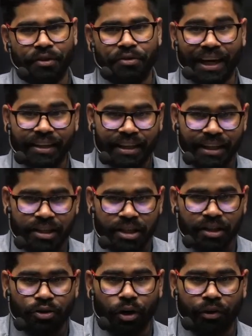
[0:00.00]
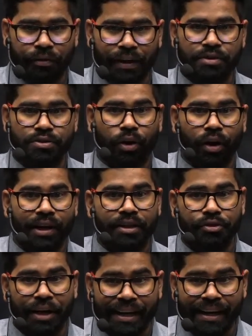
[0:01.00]
United Nations Conference on
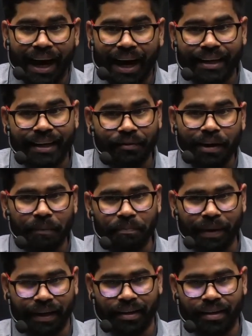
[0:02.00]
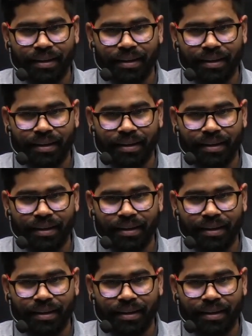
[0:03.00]
Trade and Development.